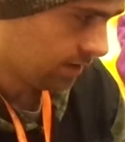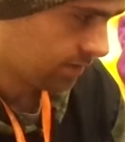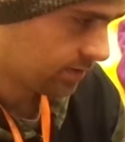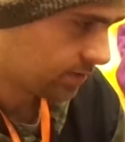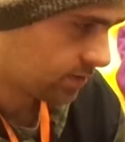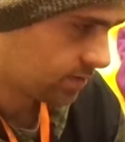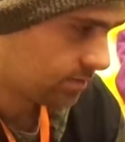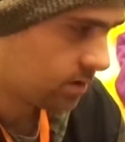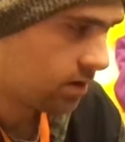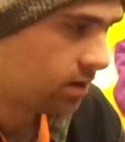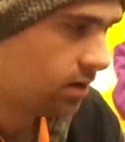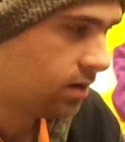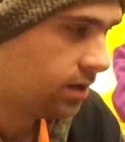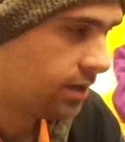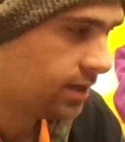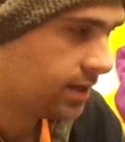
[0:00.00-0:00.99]
entered them
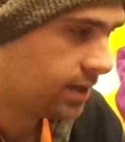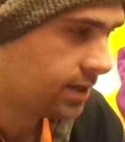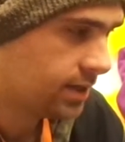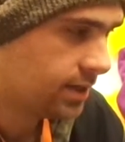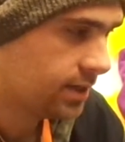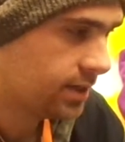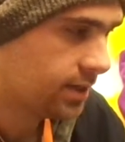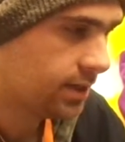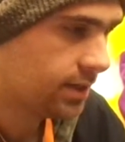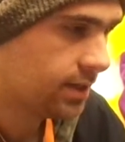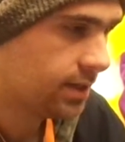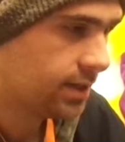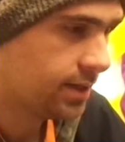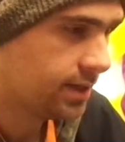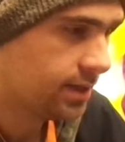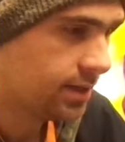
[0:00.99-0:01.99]
all in
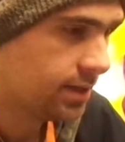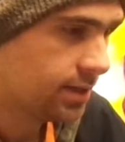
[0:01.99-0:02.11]
the